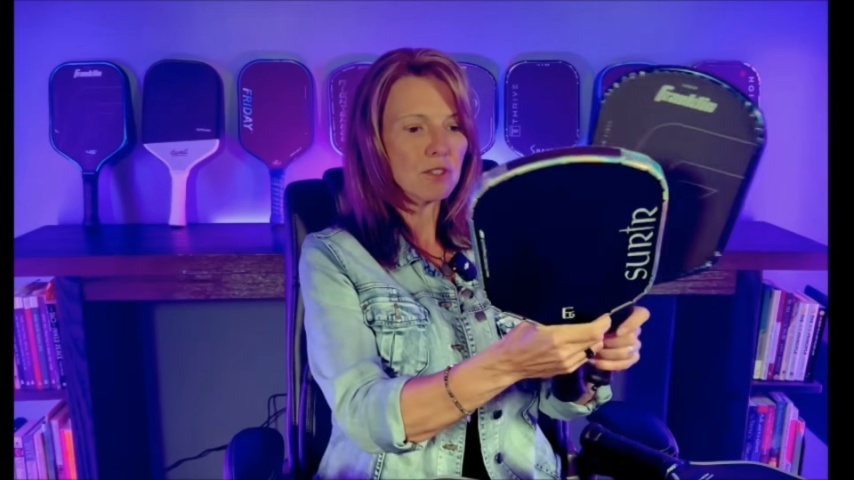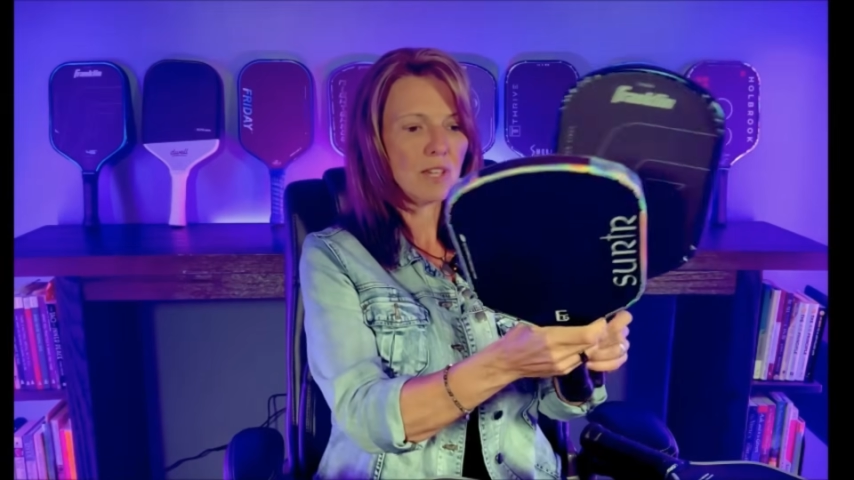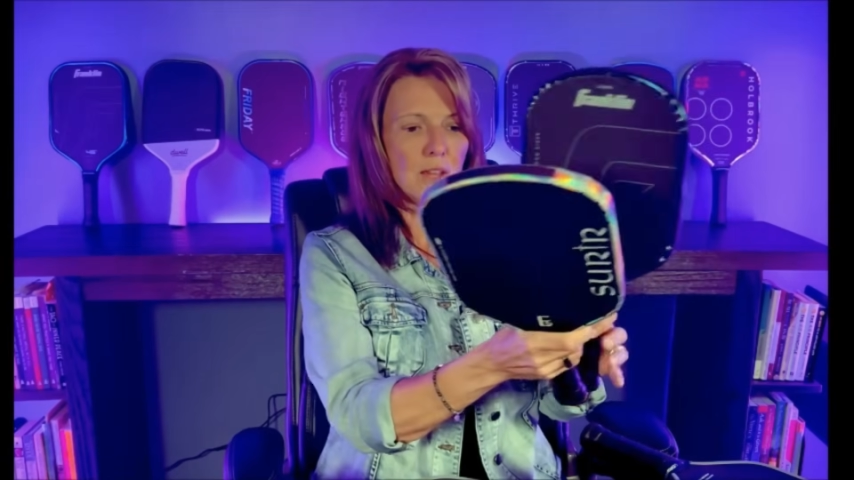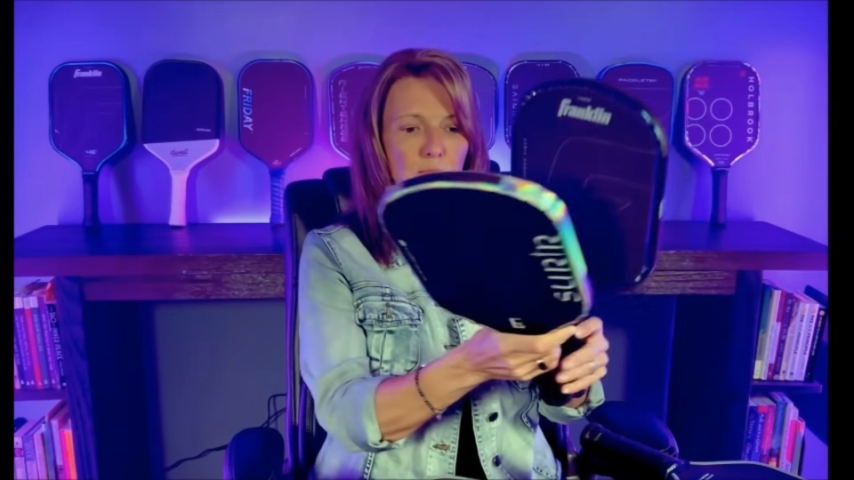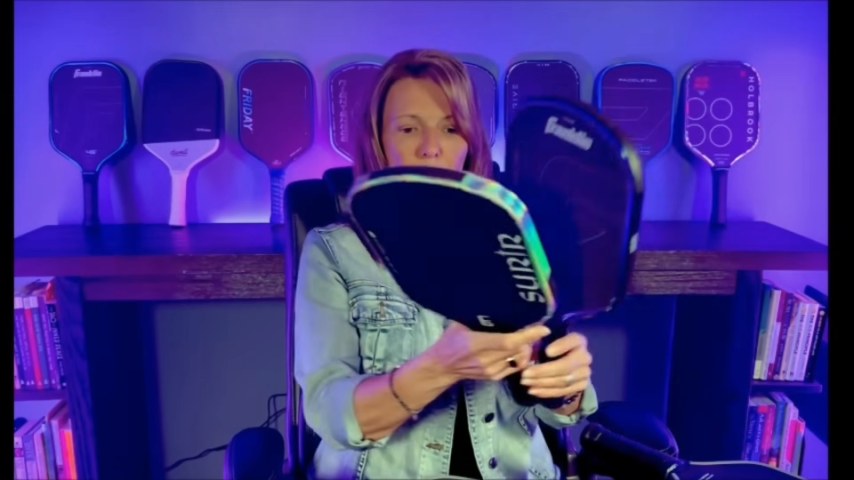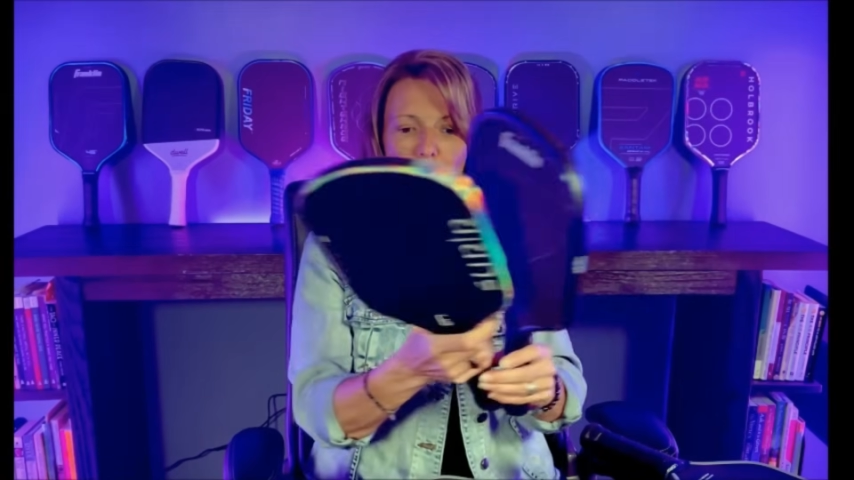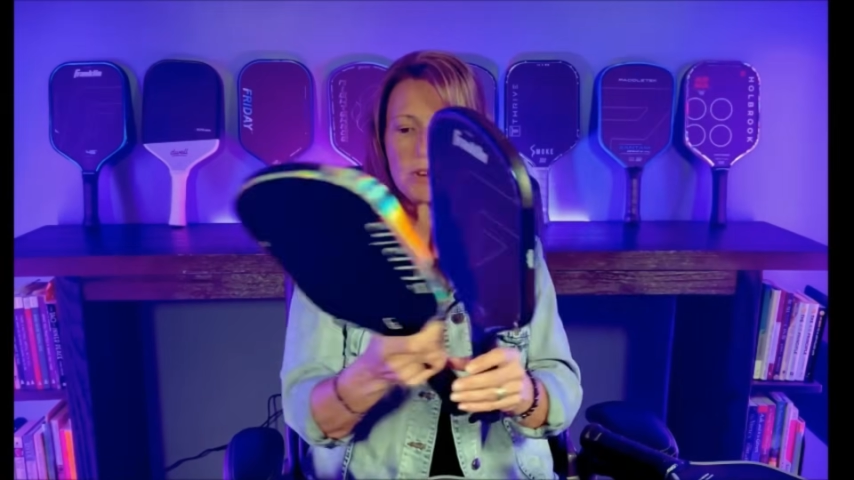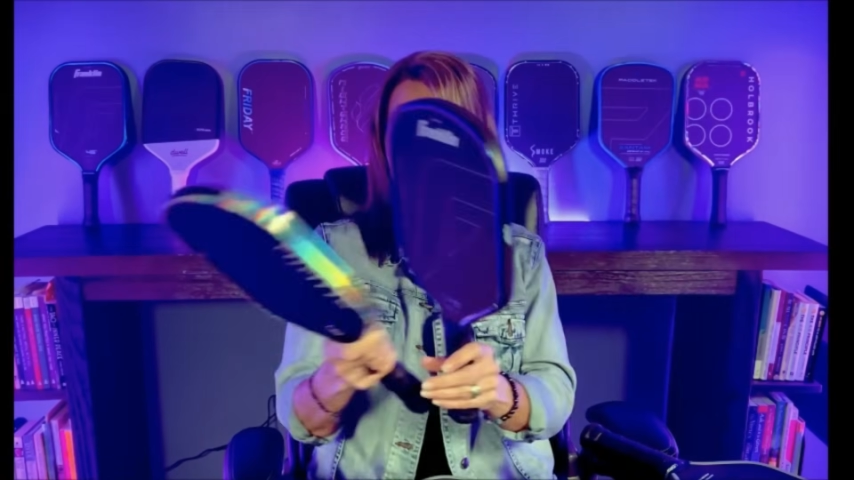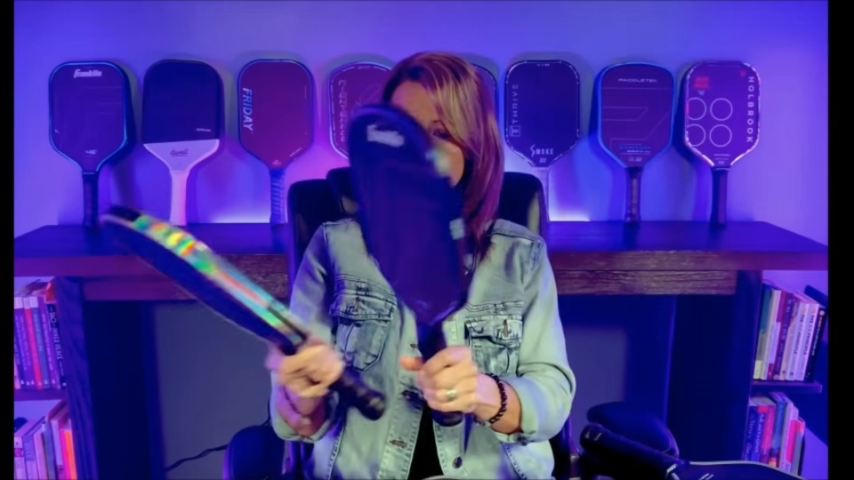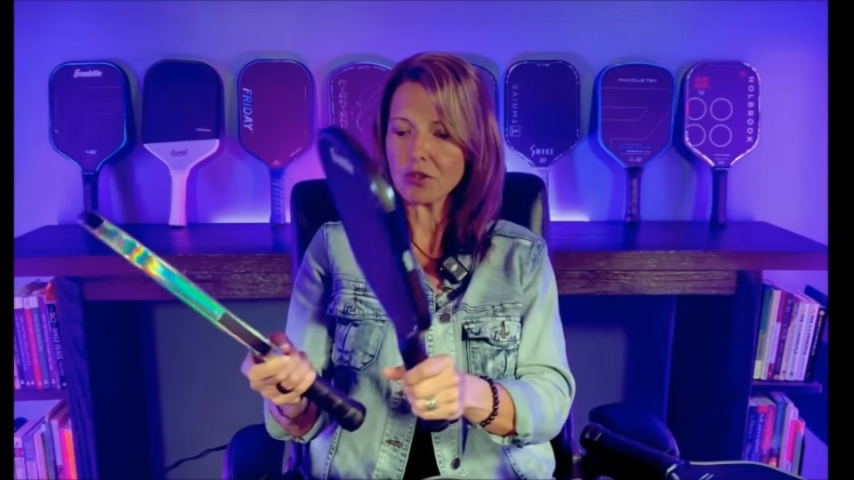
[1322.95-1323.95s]
taper where
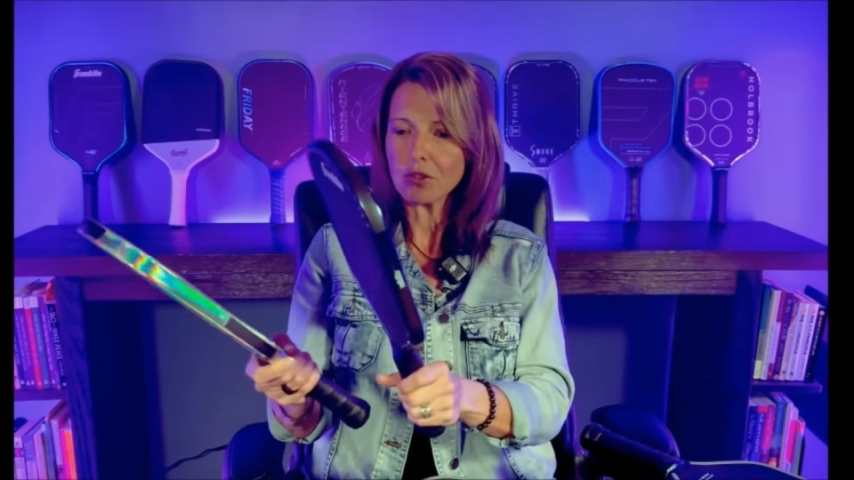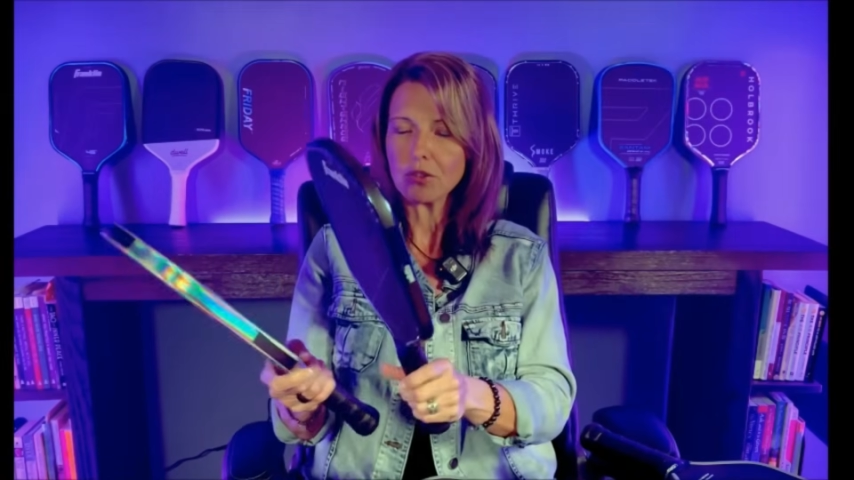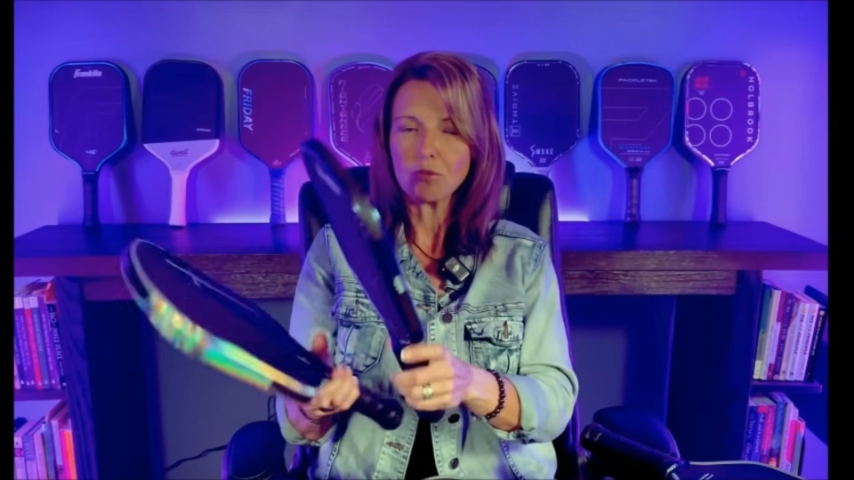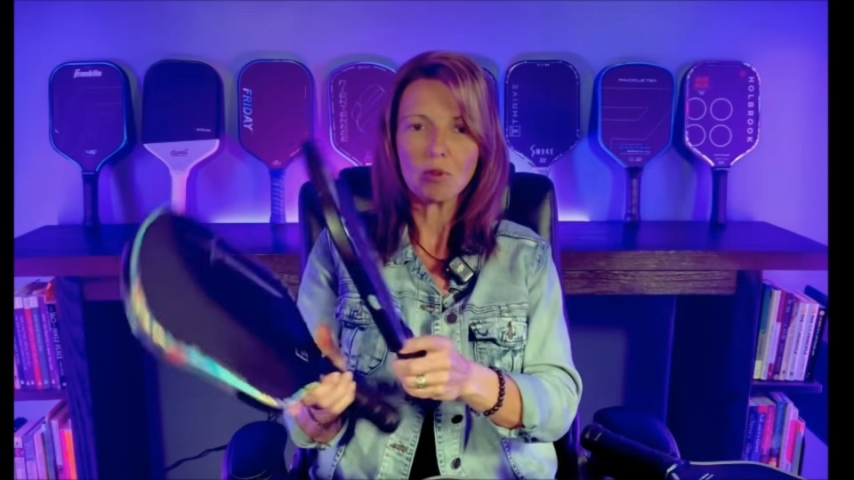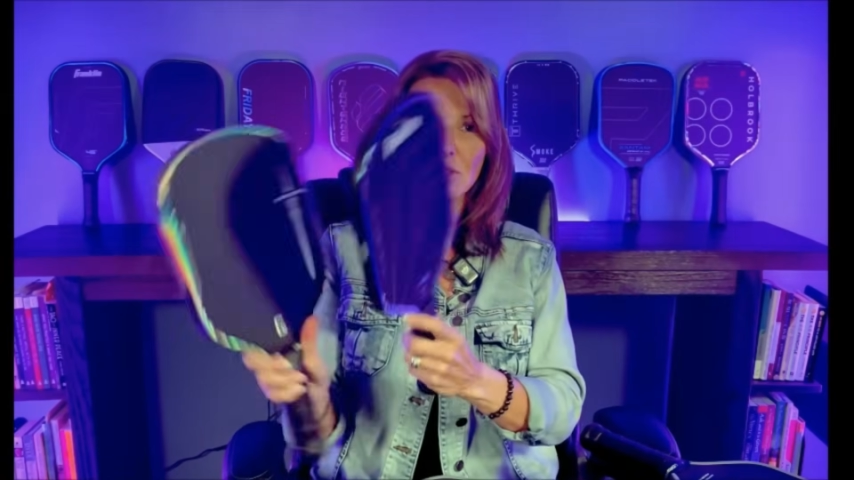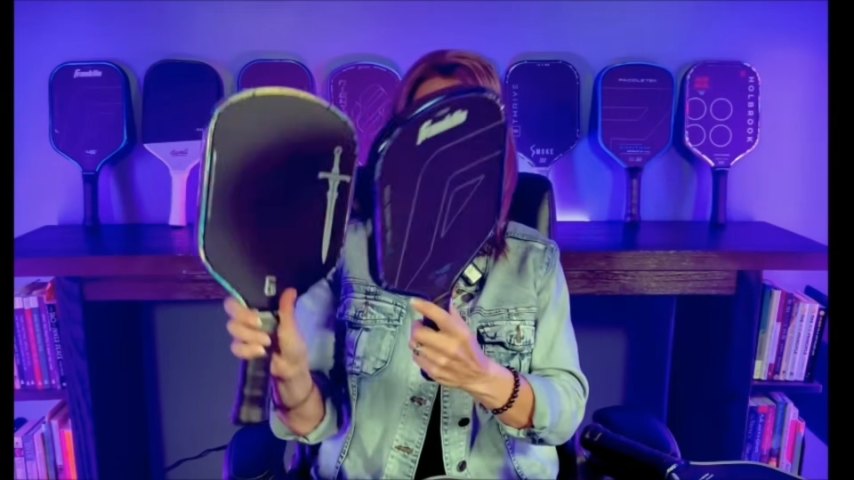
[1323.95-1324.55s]
you can do a